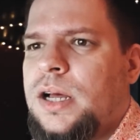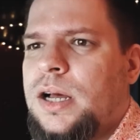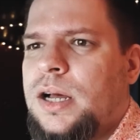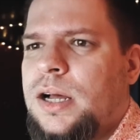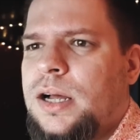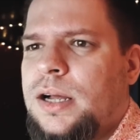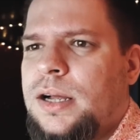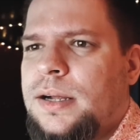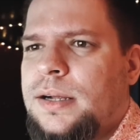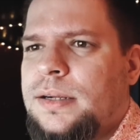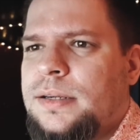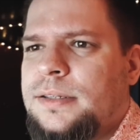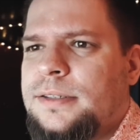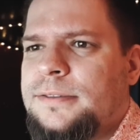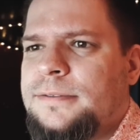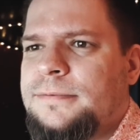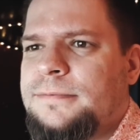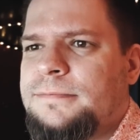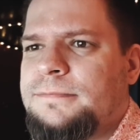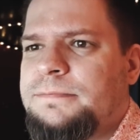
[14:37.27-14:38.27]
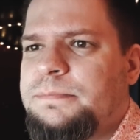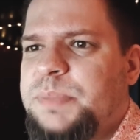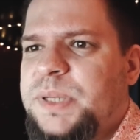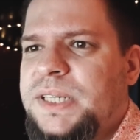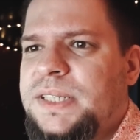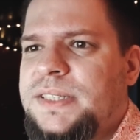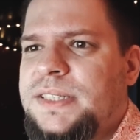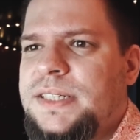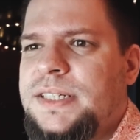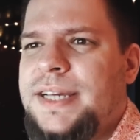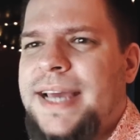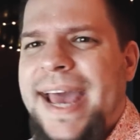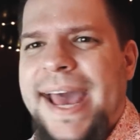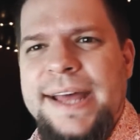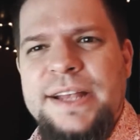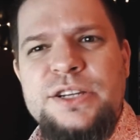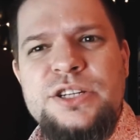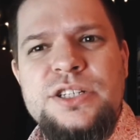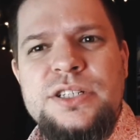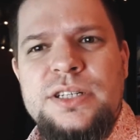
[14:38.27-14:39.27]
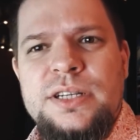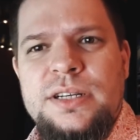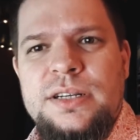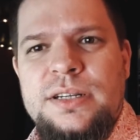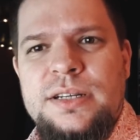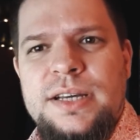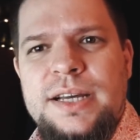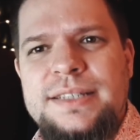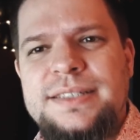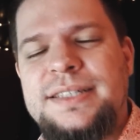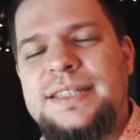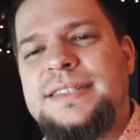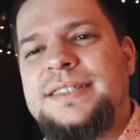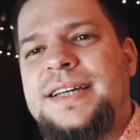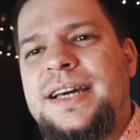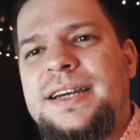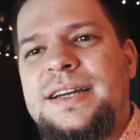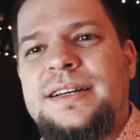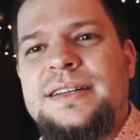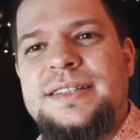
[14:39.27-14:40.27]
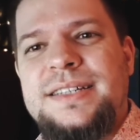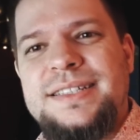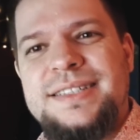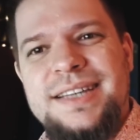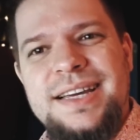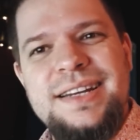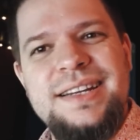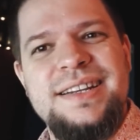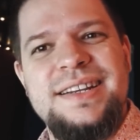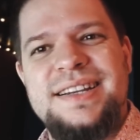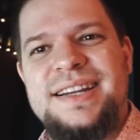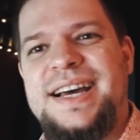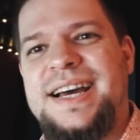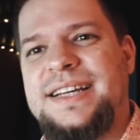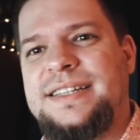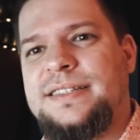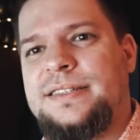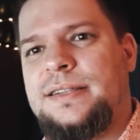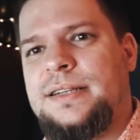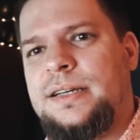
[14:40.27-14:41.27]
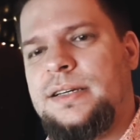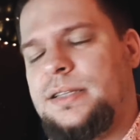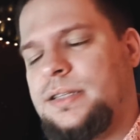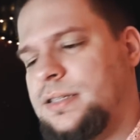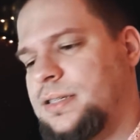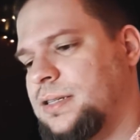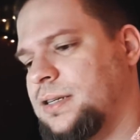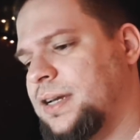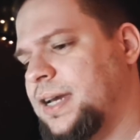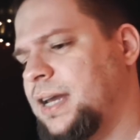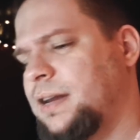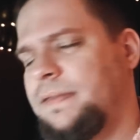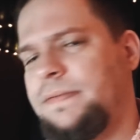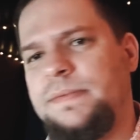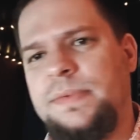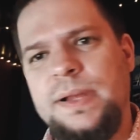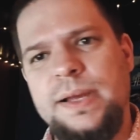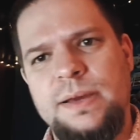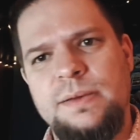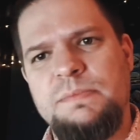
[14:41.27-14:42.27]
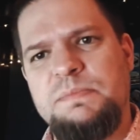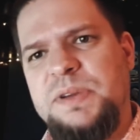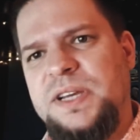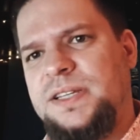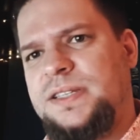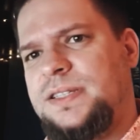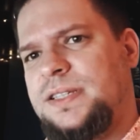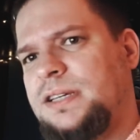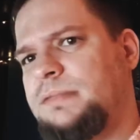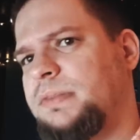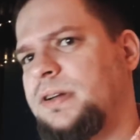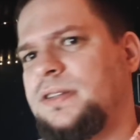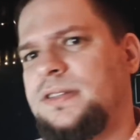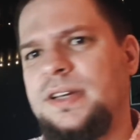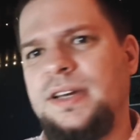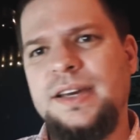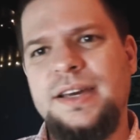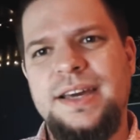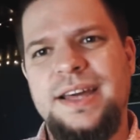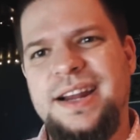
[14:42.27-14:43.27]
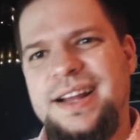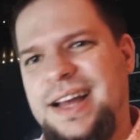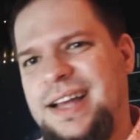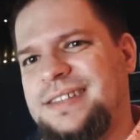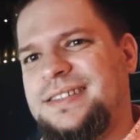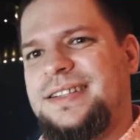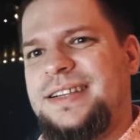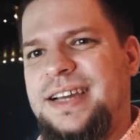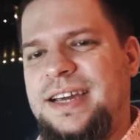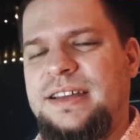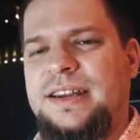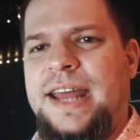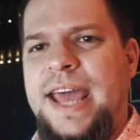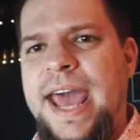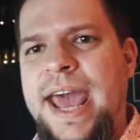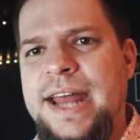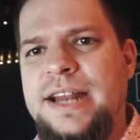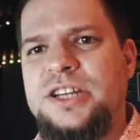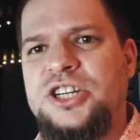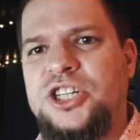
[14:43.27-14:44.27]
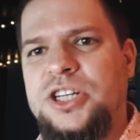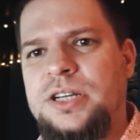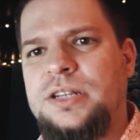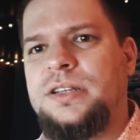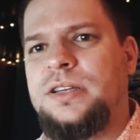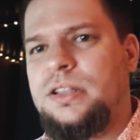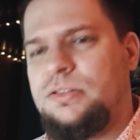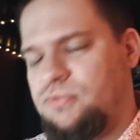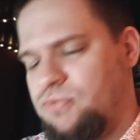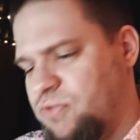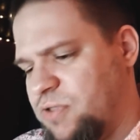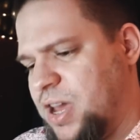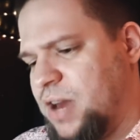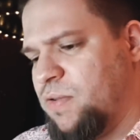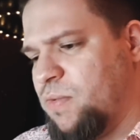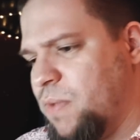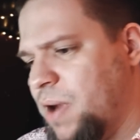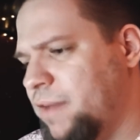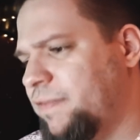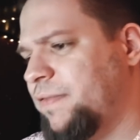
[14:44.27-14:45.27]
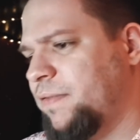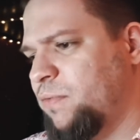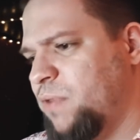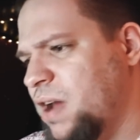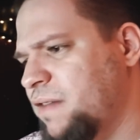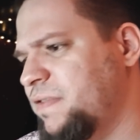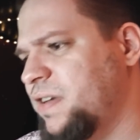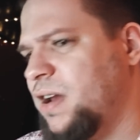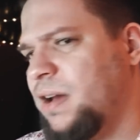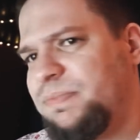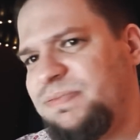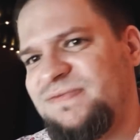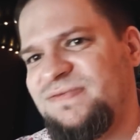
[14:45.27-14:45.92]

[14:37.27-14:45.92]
PC Engine. It's kind of nice. Like it's kind of like a PC, but it has like an engine. And you can rev it up.